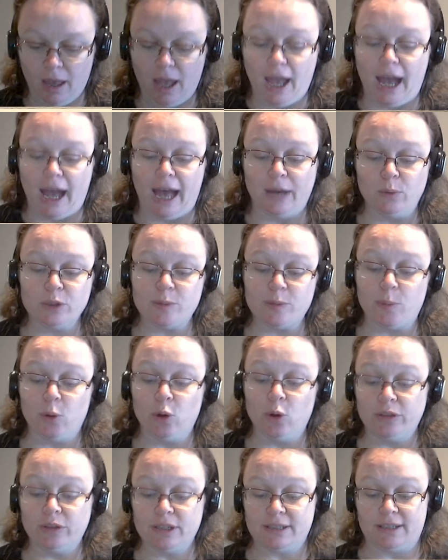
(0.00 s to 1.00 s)
"I was
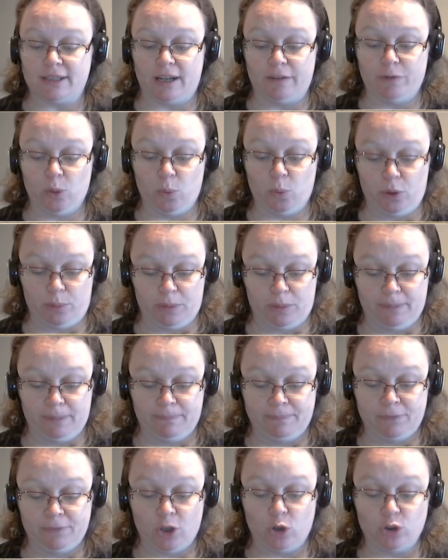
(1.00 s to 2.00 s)
born the son of a woodman,
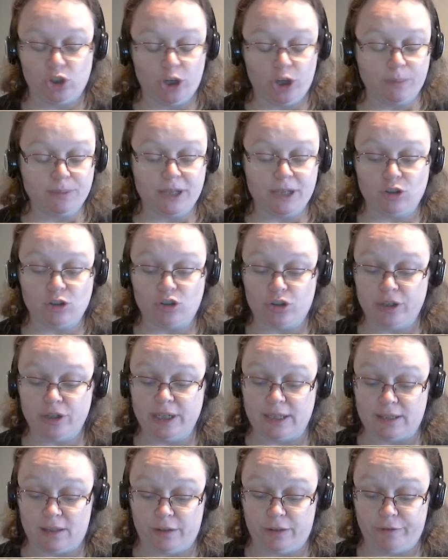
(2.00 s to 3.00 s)
who chopped down
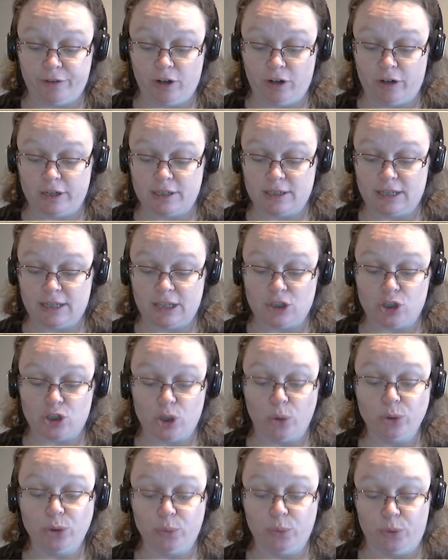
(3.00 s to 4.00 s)
trees in the forest and
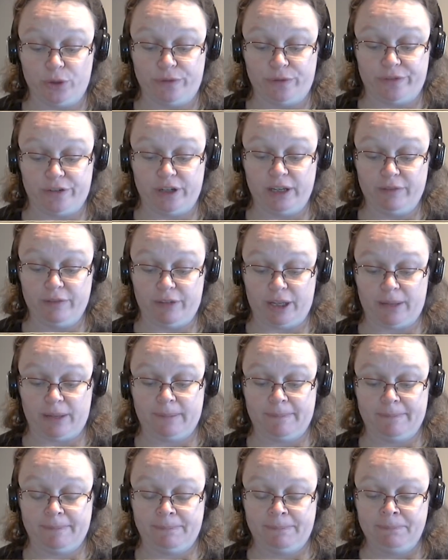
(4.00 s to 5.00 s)
sold the wood for a living.
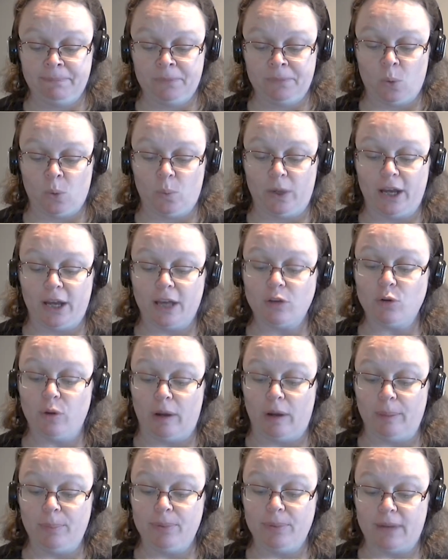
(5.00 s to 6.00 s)
When I grew
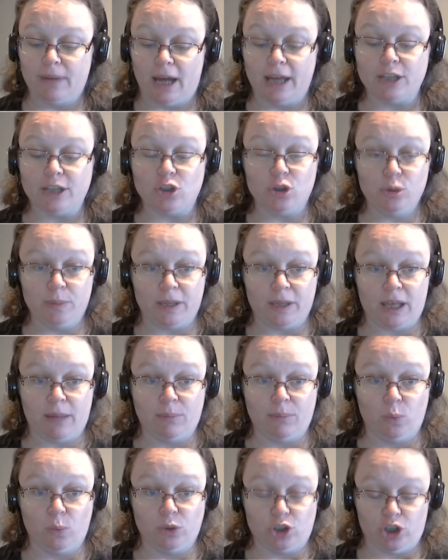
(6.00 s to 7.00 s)
up, I too became
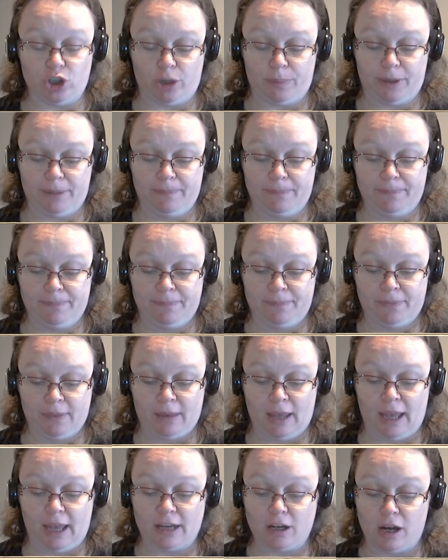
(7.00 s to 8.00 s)
a wood chopper,
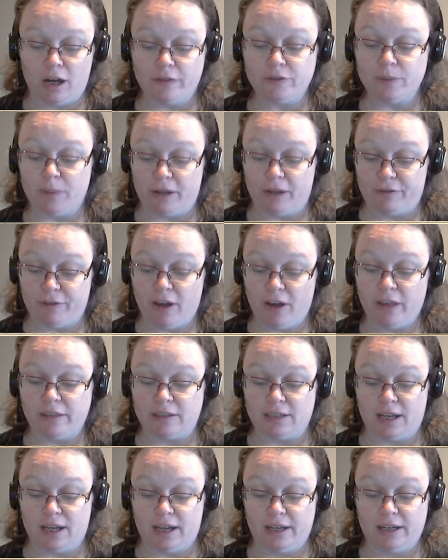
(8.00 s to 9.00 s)
and after my father
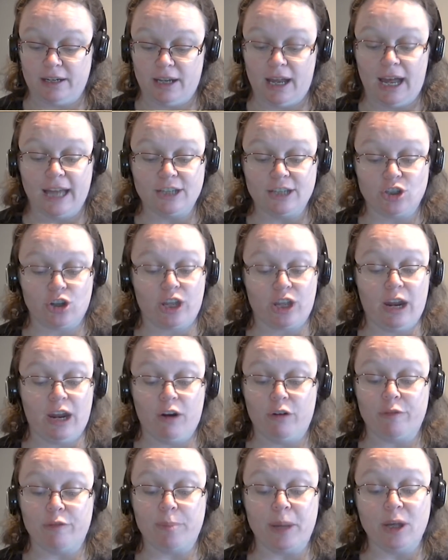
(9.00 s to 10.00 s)
died, I took care
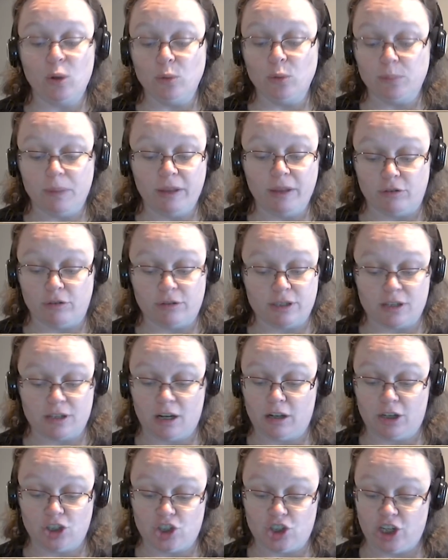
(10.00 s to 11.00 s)
of my old mother as
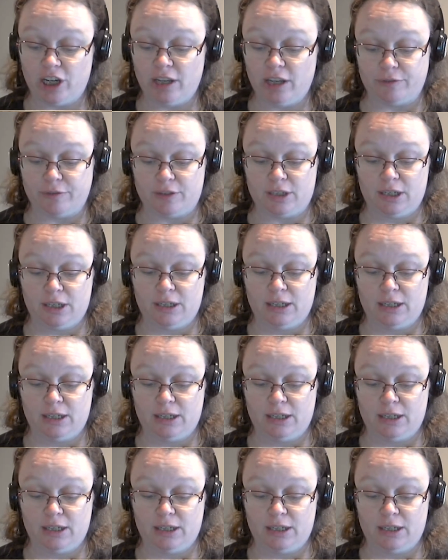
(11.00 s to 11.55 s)
long as she lived.